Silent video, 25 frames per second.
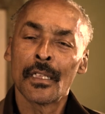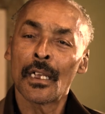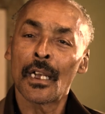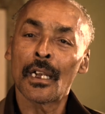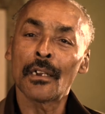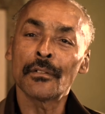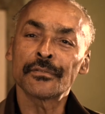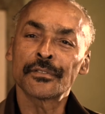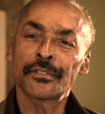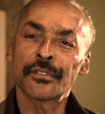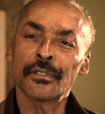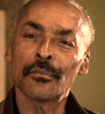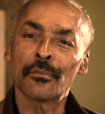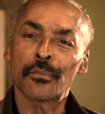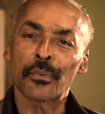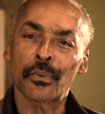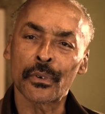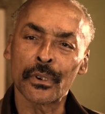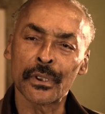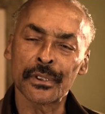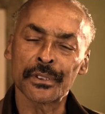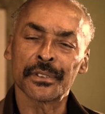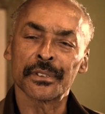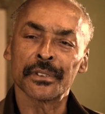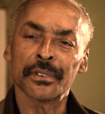was in
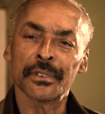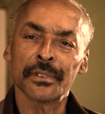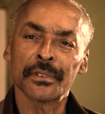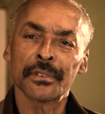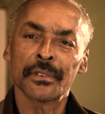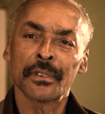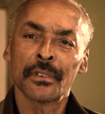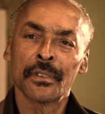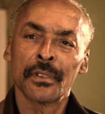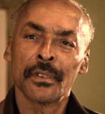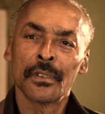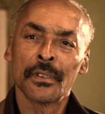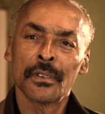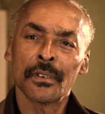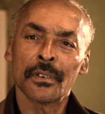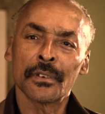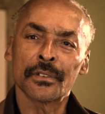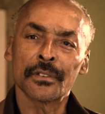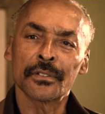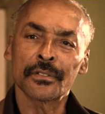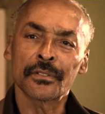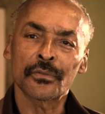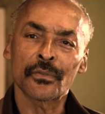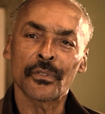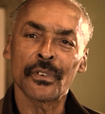prison
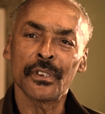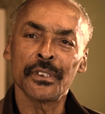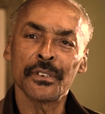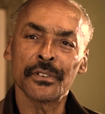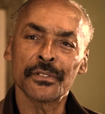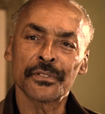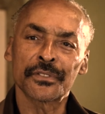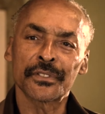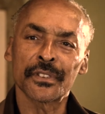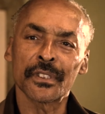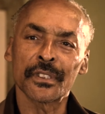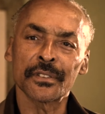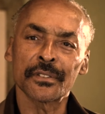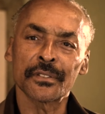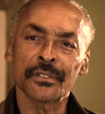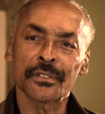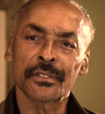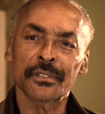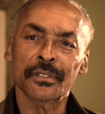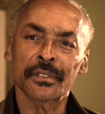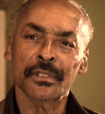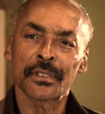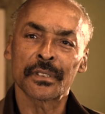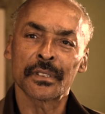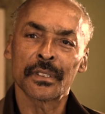on a 3-year
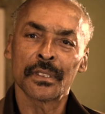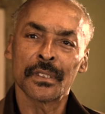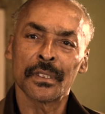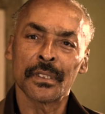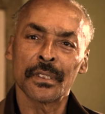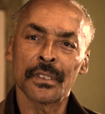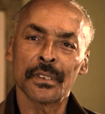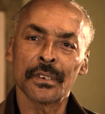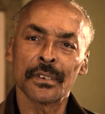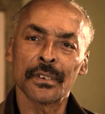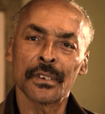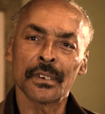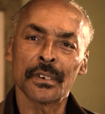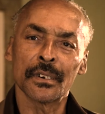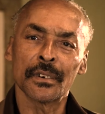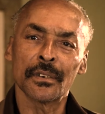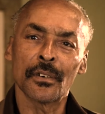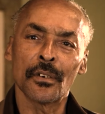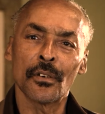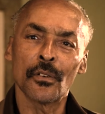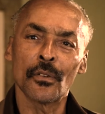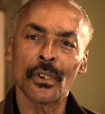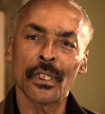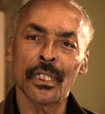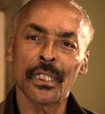sentence in
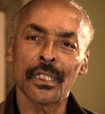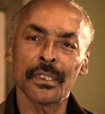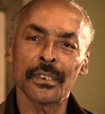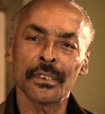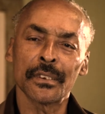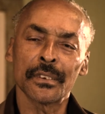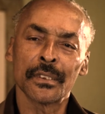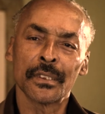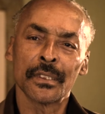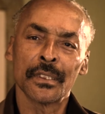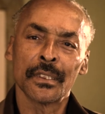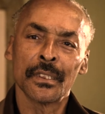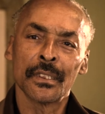'08.